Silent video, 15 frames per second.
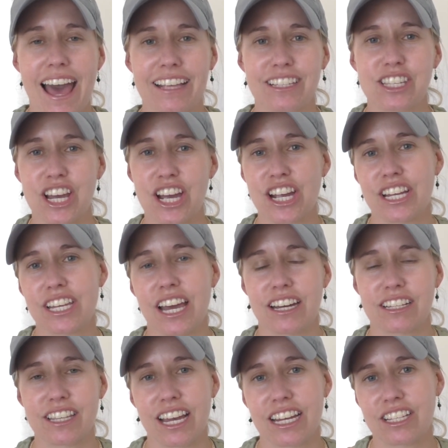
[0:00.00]
So
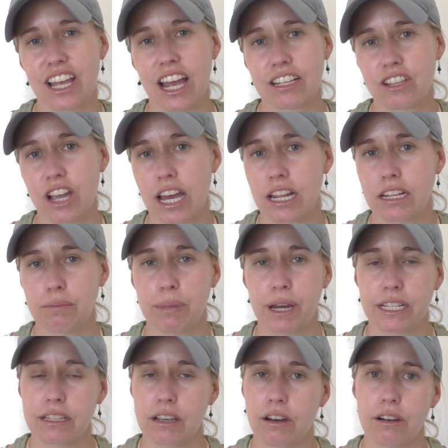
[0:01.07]
yeah, so I tried,
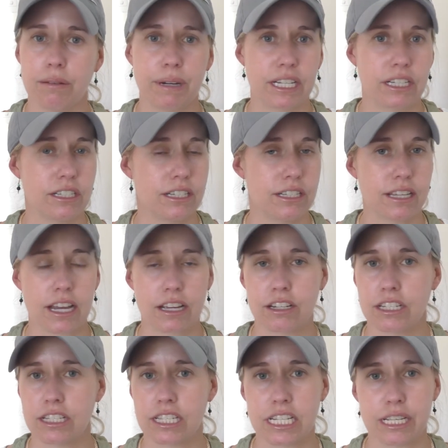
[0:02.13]
but oh my goodness, I
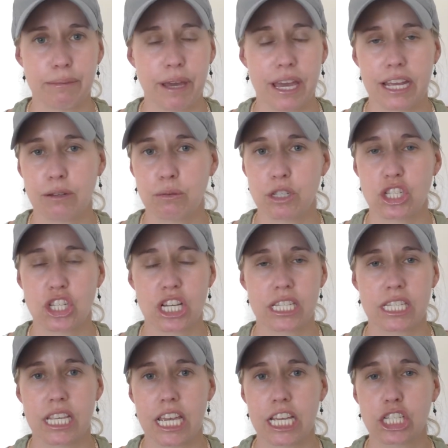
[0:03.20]
couldn't sleep. It was
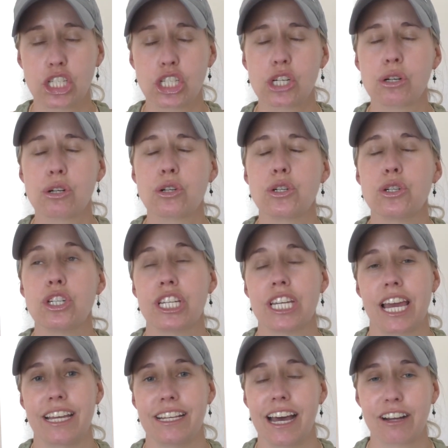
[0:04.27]
just
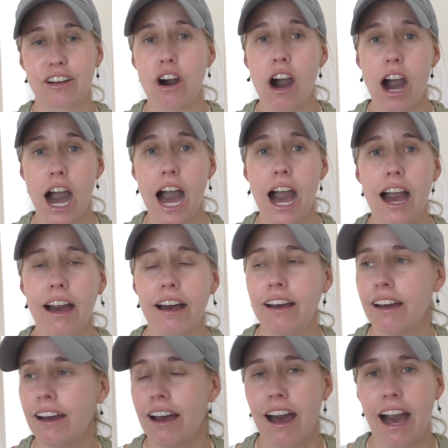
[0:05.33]
excruciating.
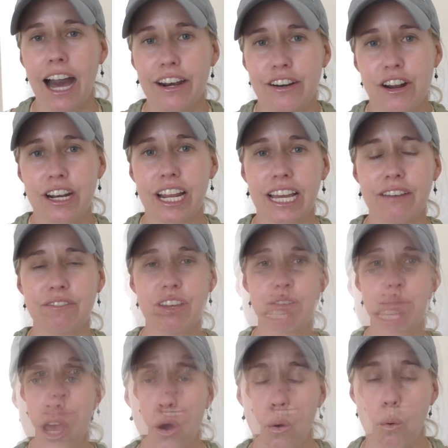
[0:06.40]
I don't know, like
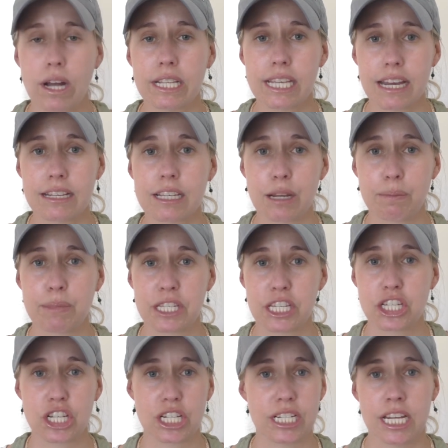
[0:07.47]
once I was in a
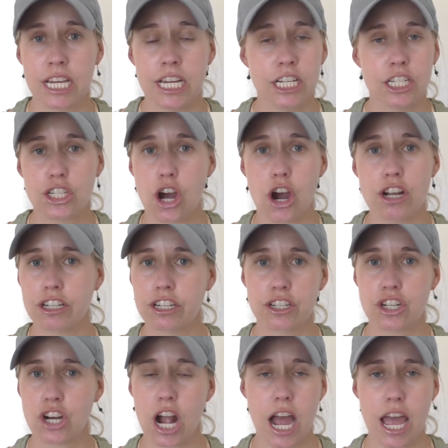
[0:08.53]
position, don't
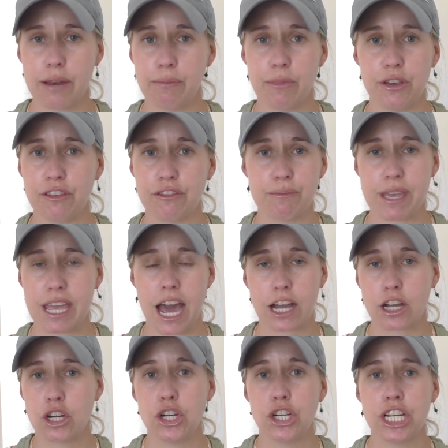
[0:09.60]
try and move me, I
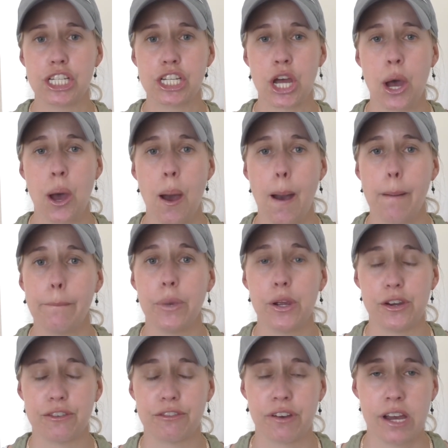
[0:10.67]
couldn't
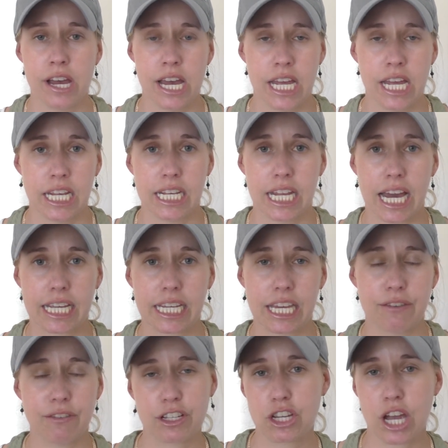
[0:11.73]
move. Like
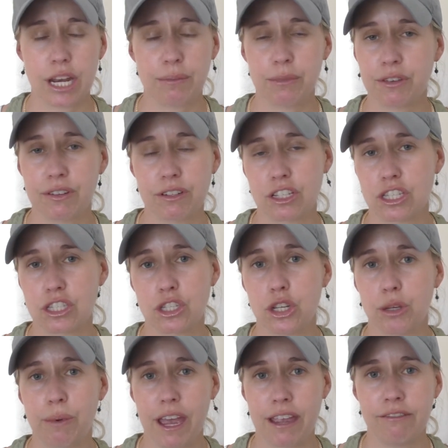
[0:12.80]
if I tried to move it was just
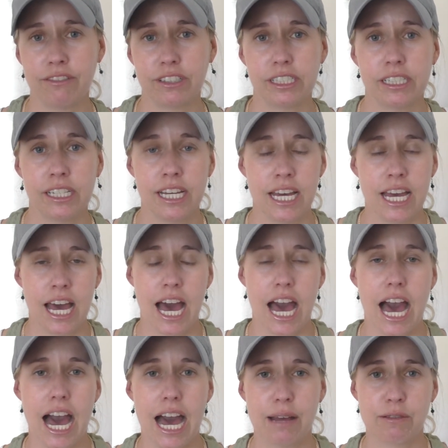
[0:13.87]
too painful.
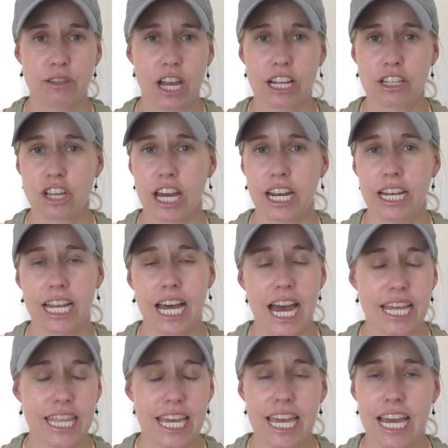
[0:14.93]
So I tried to
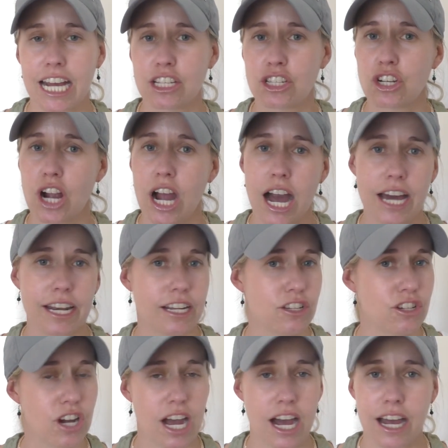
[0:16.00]
lie there, I tried, I
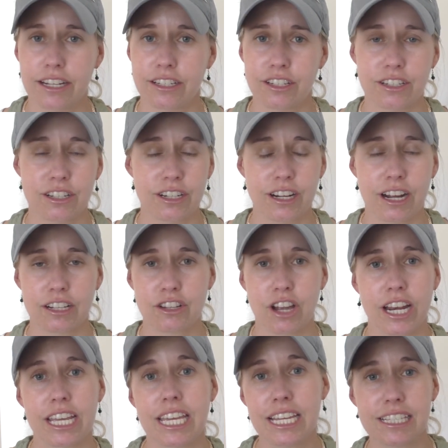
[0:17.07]

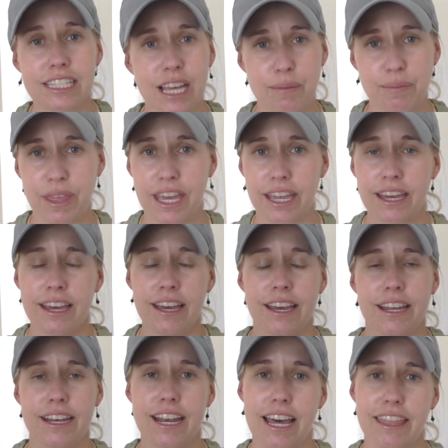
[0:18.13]
tried to eat something,
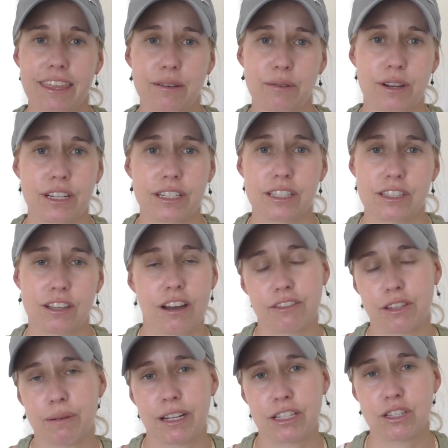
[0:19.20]
nothing worked. So
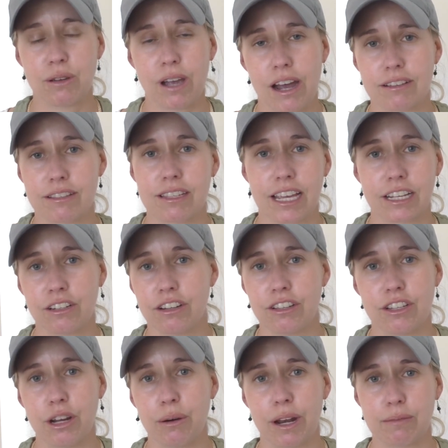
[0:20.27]
after about 2 hours, I was like, no,
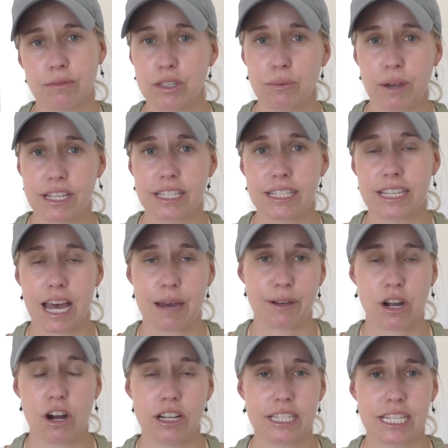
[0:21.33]
you know what, I'm just wasting
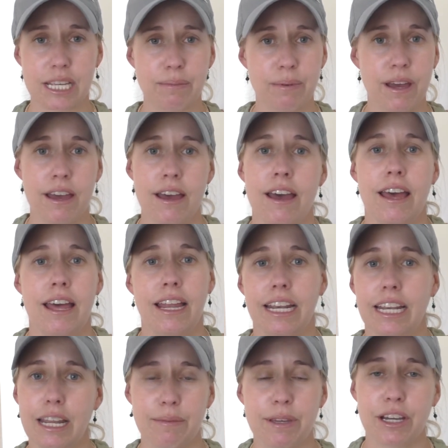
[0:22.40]
time, I can't sleep.
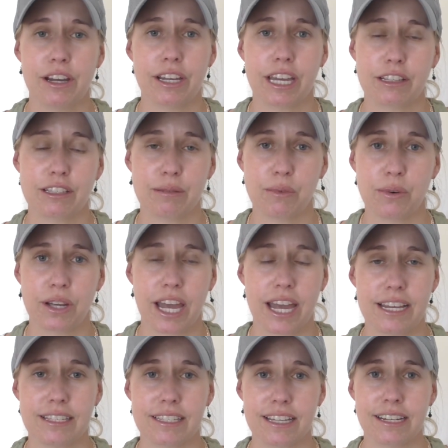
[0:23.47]
Let me go get some more
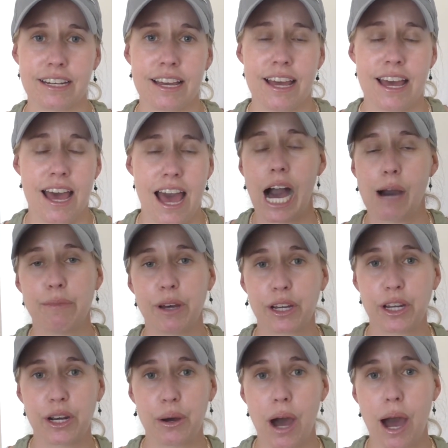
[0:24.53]
K's in. I'm
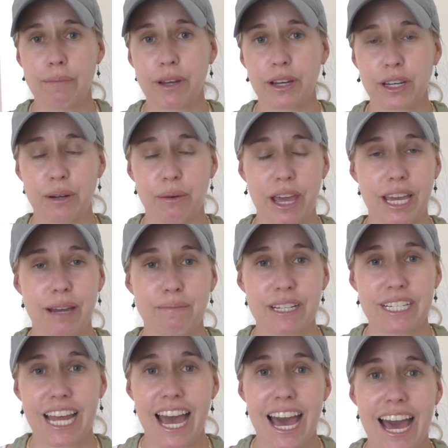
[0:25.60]
not gonna wake up my
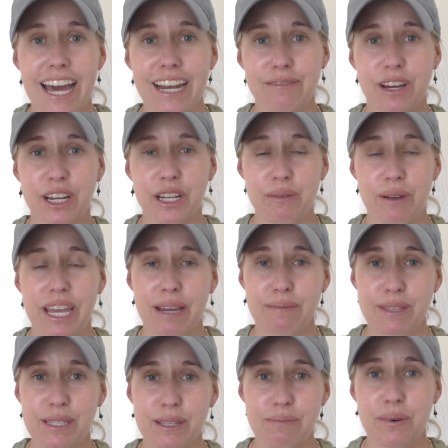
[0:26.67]
dad, I'm not gonna wake
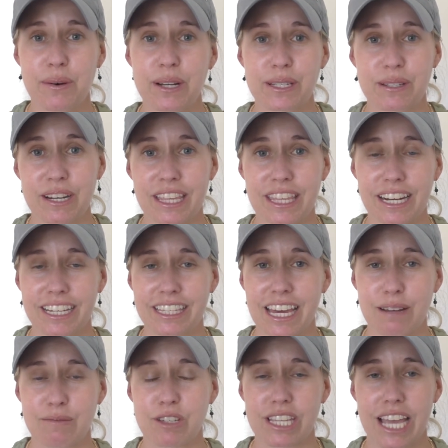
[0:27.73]
up the supporters or anything like
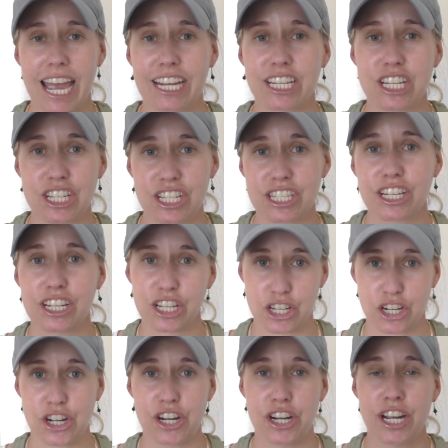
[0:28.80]
that, I'm just gonna go.